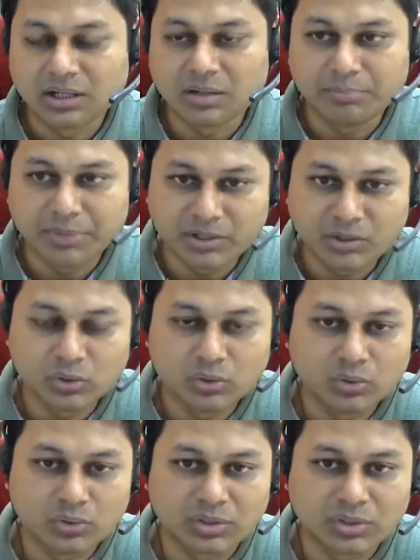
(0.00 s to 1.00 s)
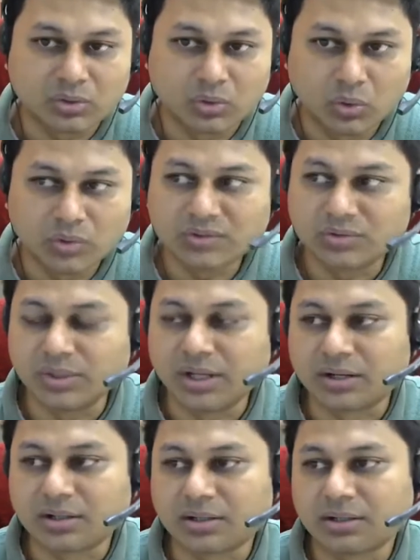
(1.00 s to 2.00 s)
compared to the course
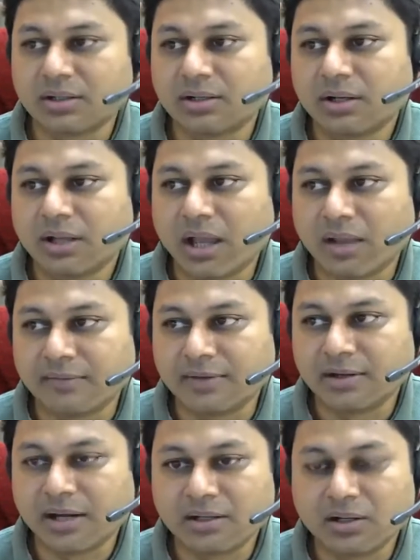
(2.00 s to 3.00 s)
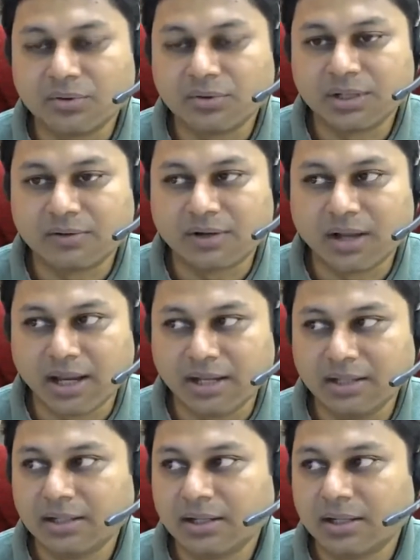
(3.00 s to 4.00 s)
we are having right now in our
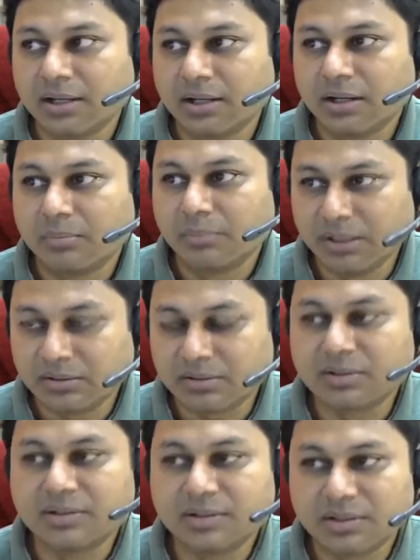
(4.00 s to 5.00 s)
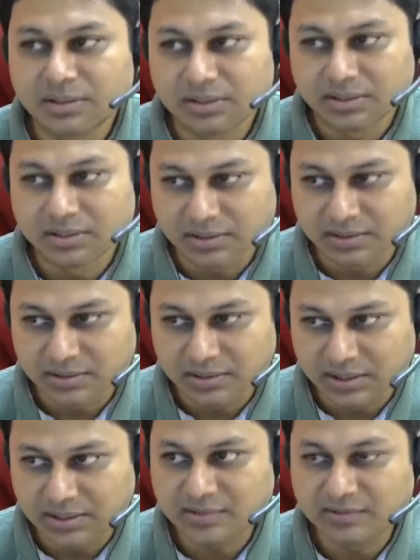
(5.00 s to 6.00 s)
hand. But
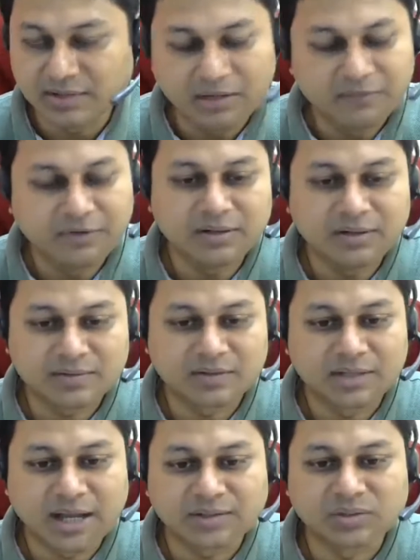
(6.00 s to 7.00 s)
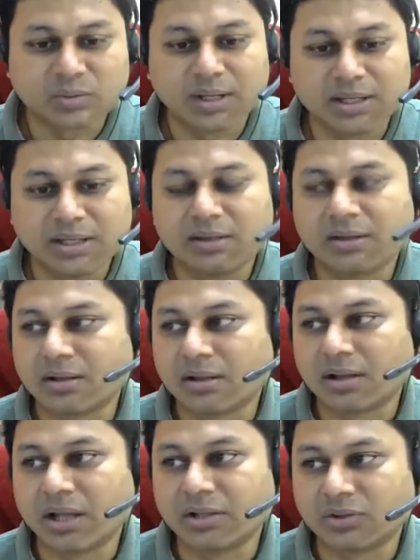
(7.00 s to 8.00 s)
it is relevant, so that's why
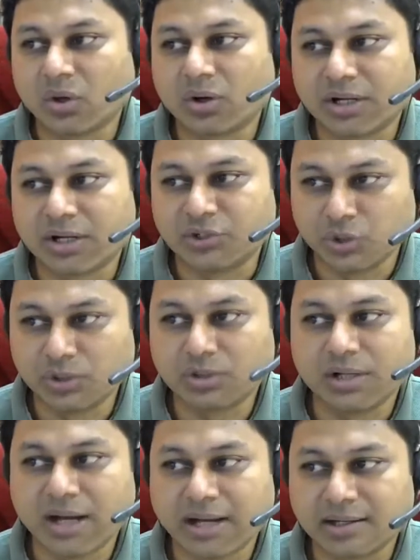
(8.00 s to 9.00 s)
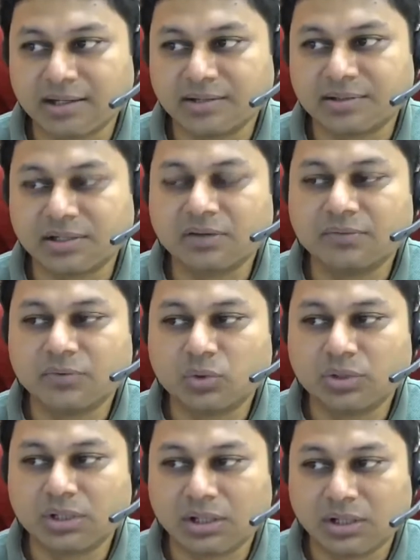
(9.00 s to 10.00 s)
I thought I should at least give
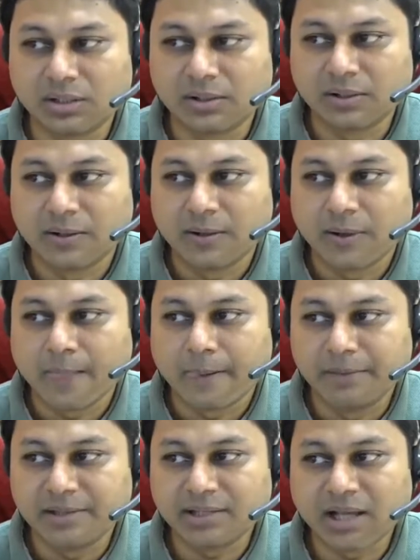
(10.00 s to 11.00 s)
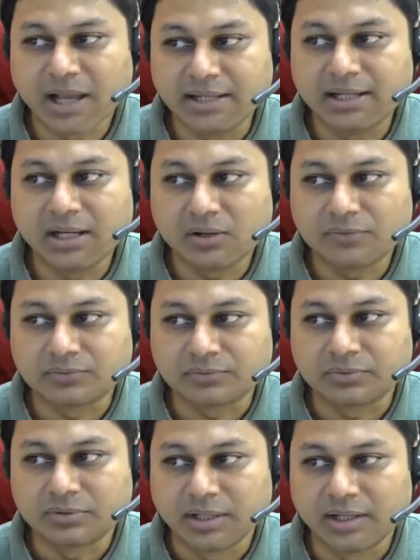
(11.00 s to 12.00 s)
you the basic idea of
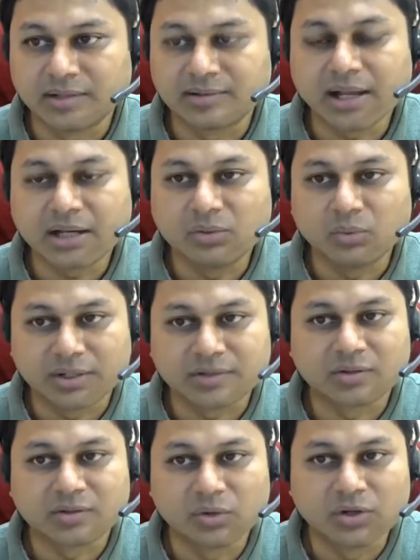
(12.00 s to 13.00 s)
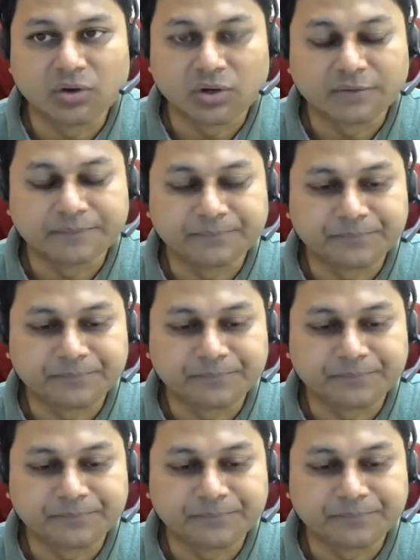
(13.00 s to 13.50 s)
exactly what is going on.